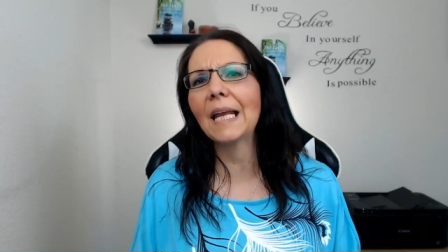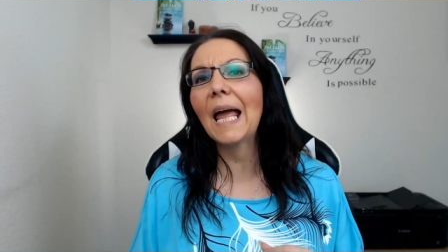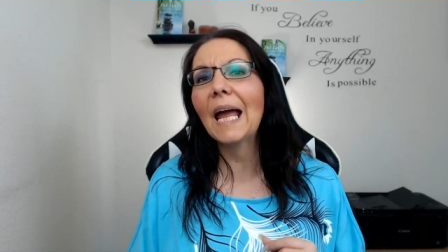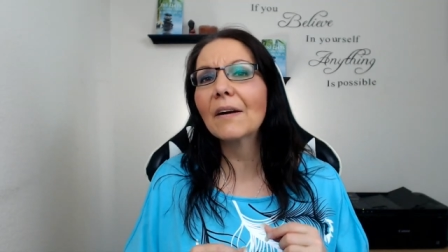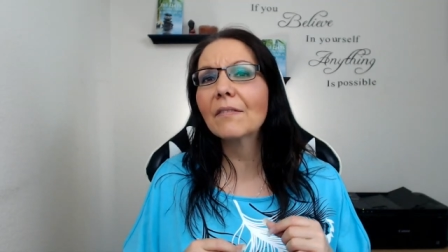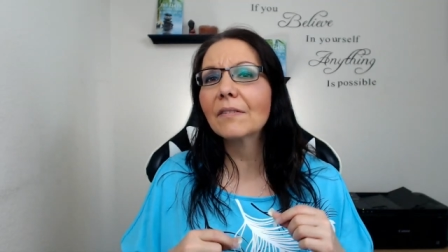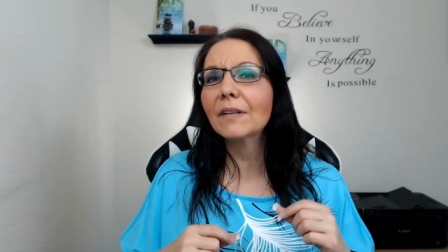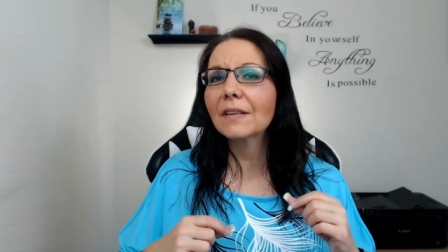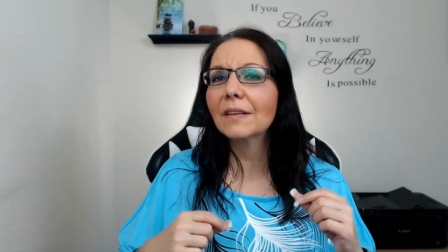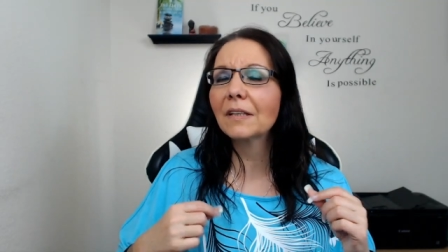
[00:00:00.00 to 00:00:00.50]

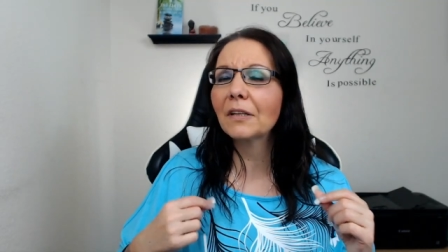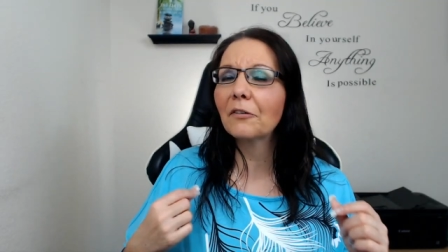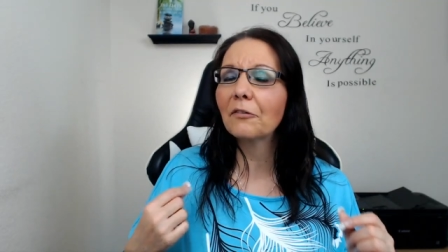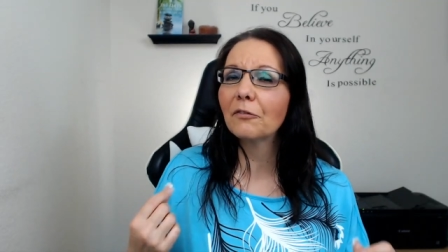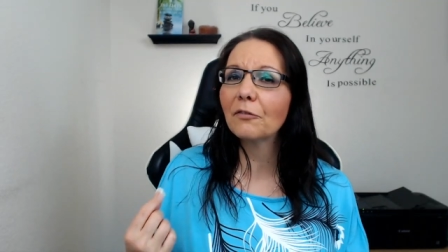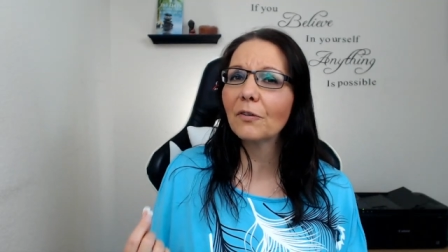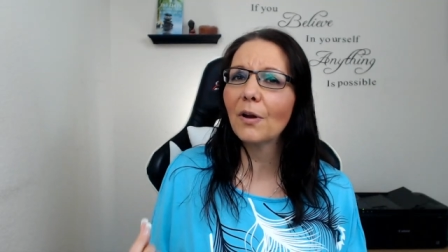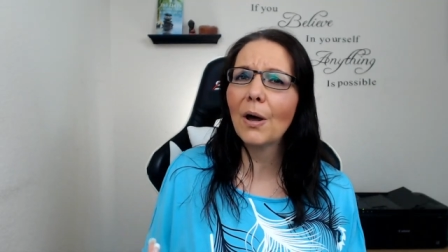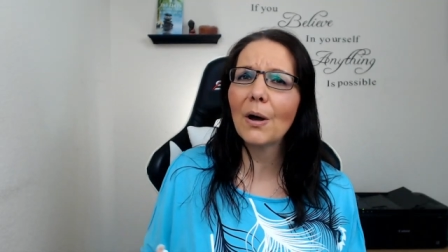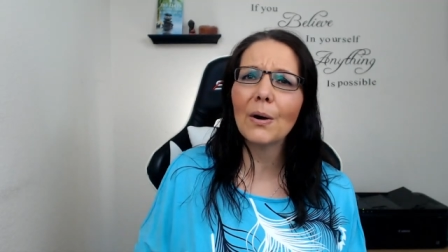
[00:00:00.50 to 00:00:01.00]
everything
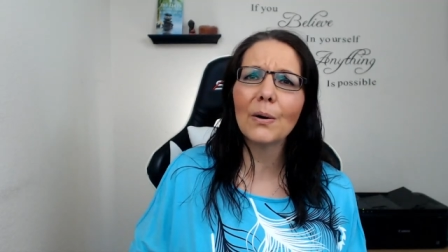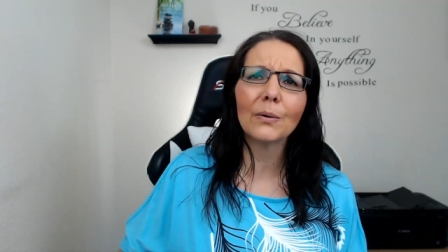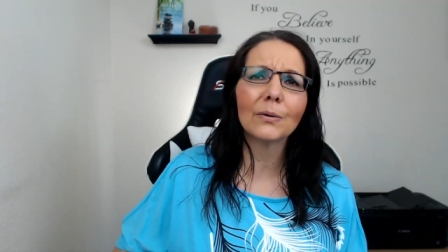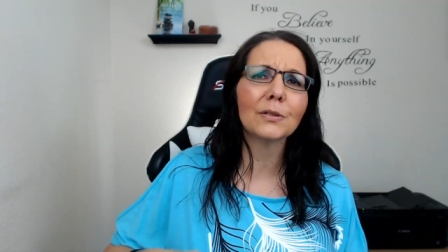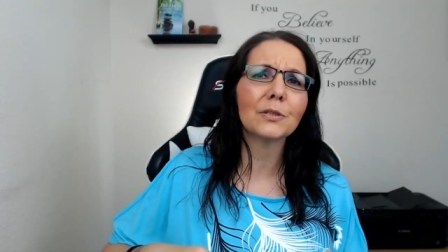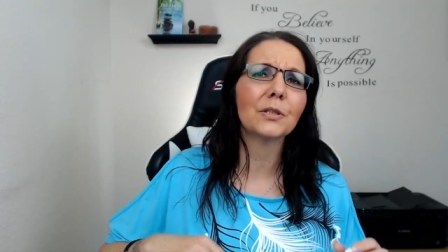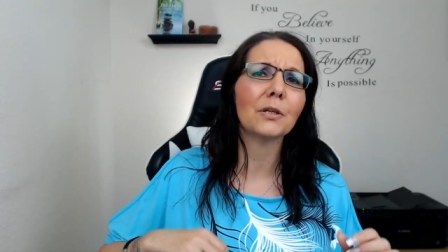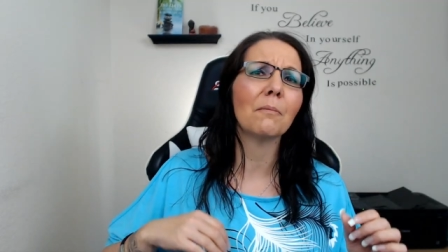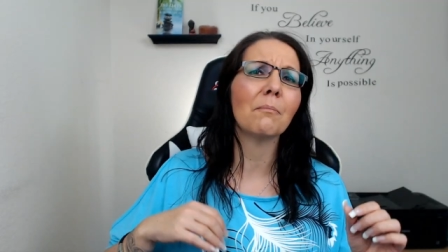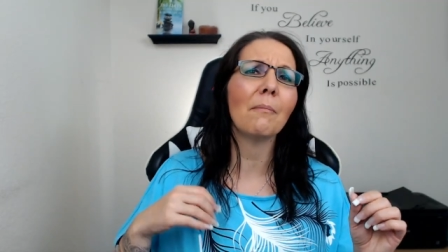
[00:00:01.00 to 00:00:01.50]

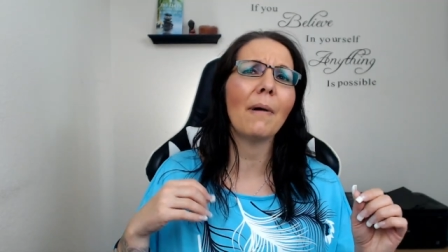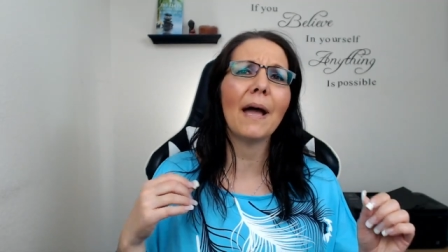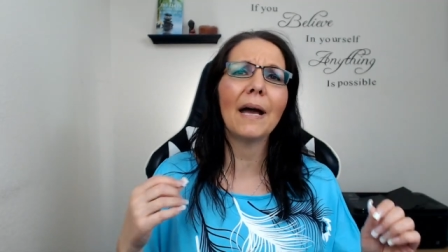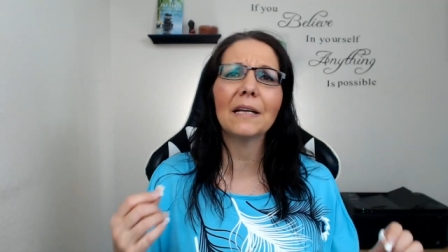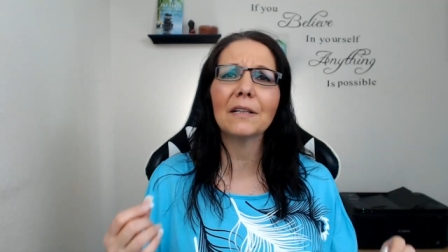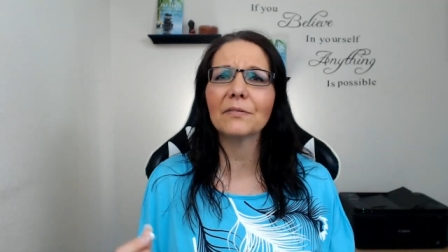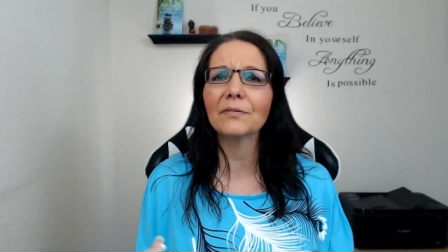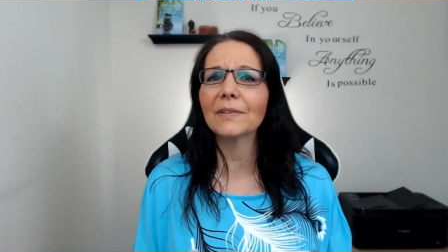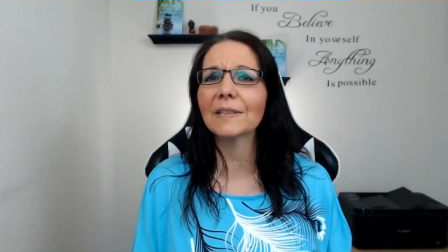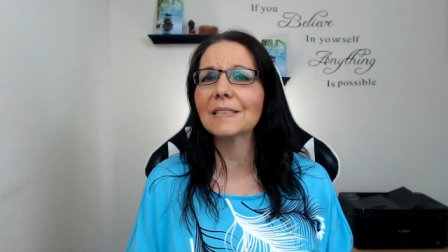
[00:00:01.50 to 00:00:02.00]
flows, you're
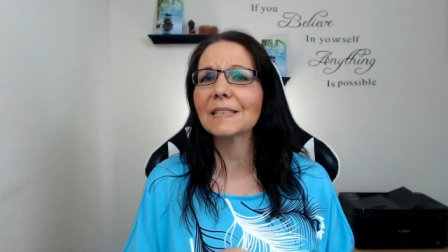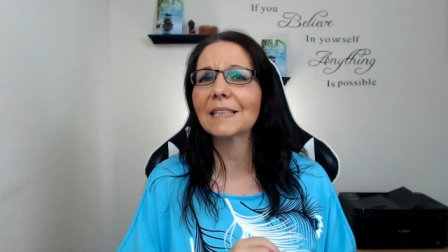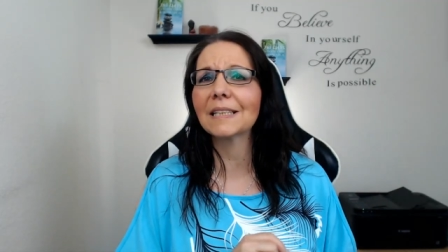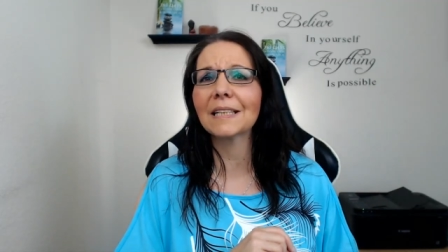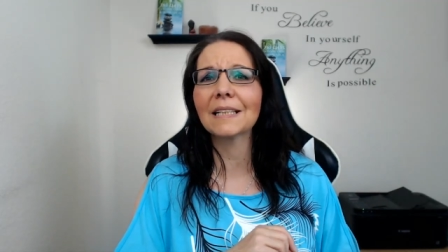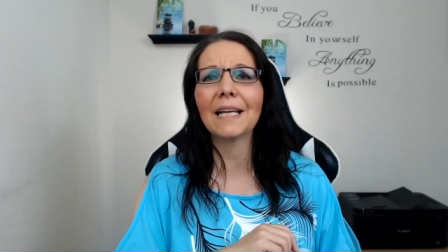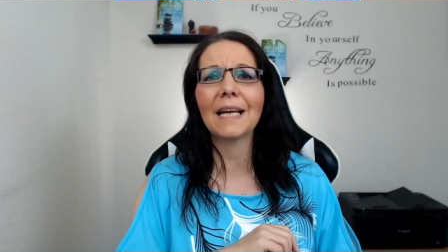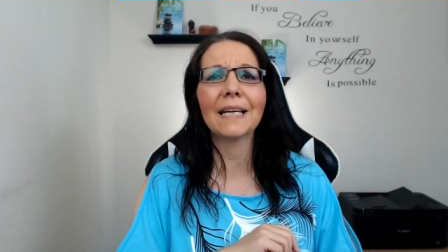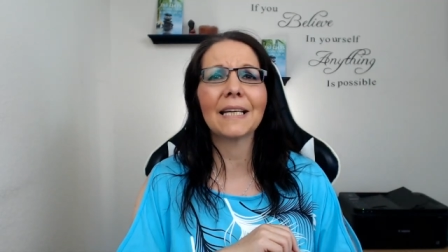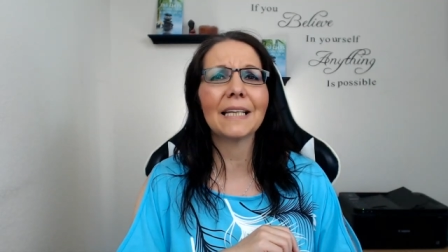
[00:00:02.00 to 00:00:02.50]
manifesting
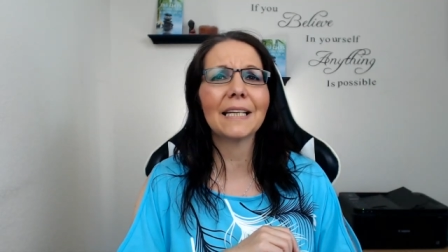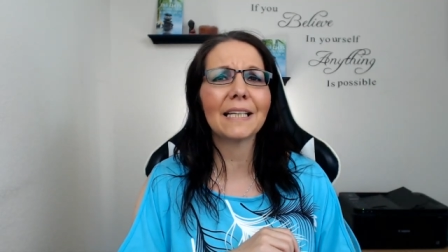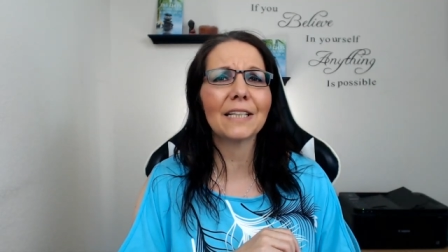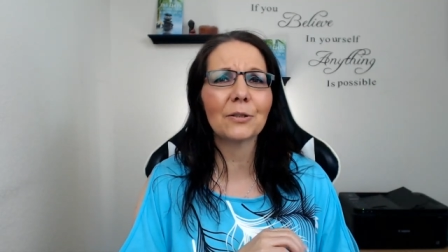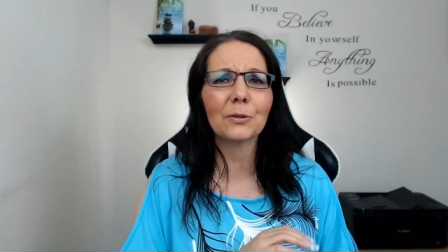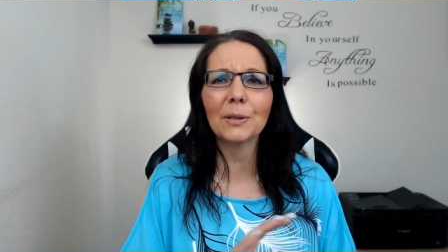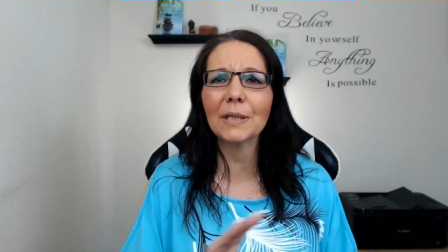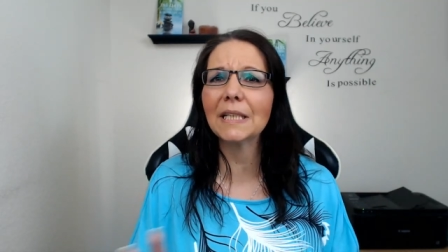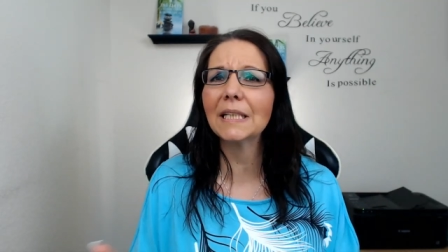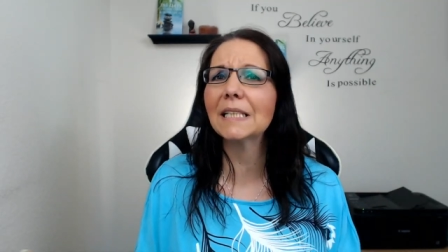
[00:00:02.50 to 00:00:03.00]
like
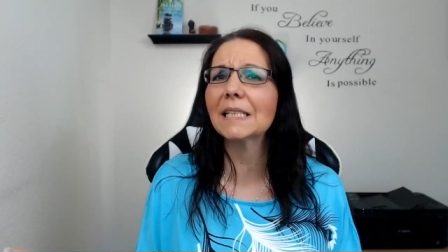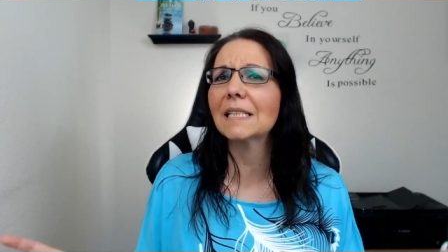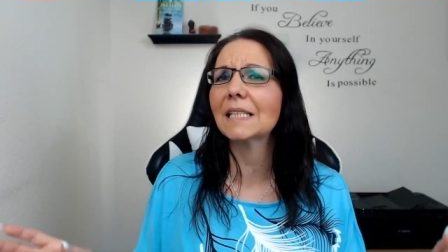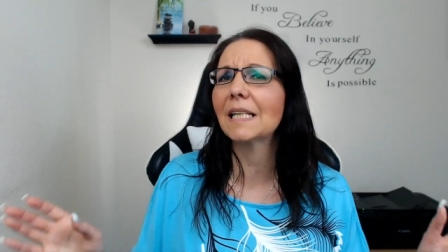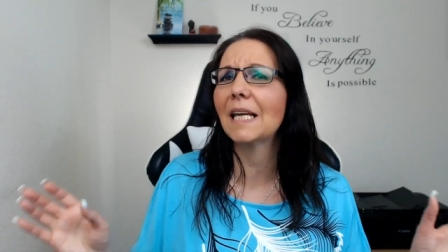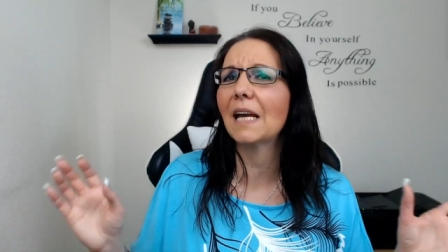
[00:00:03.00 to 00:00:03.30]
crazy,